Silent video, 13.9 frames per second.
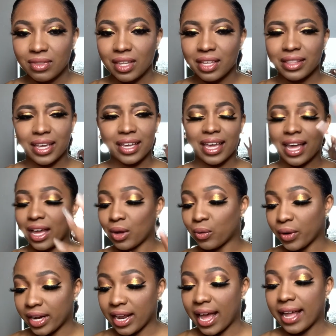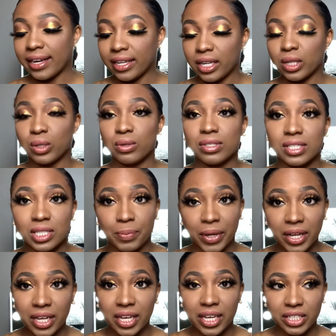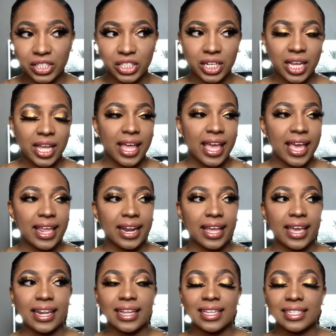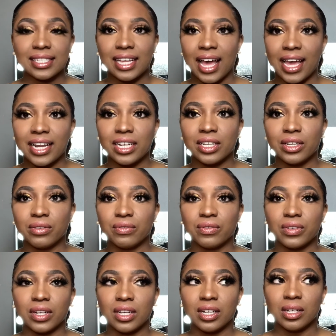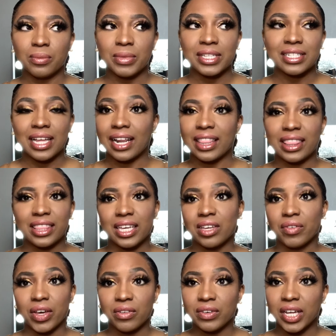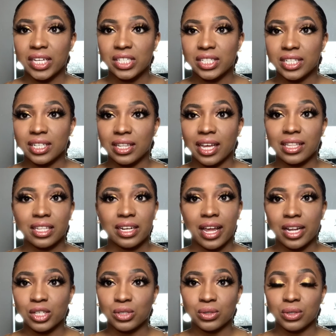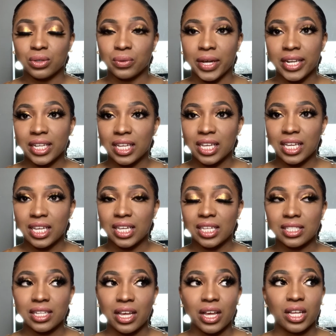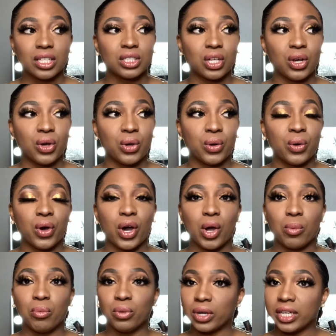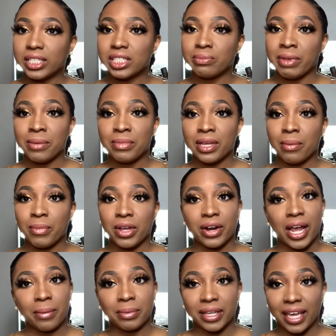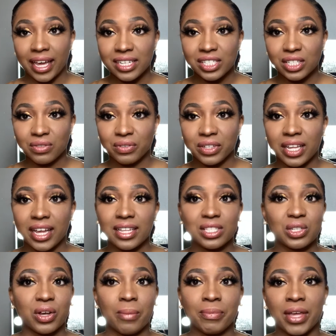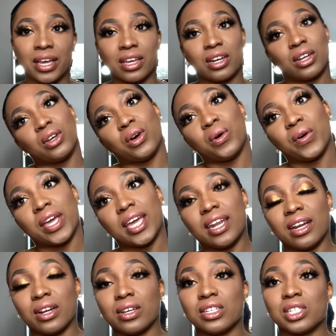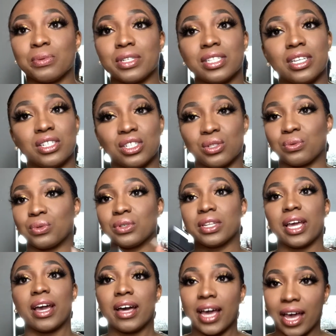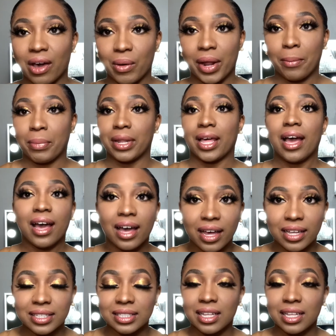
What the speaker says: like, granted, I did use a sponge, and it is kind of it's not a thick foundation like the natural radiant is, so a brush might be a better application for that. So I'm not gonna go ahead and 100% just rule out how it applies,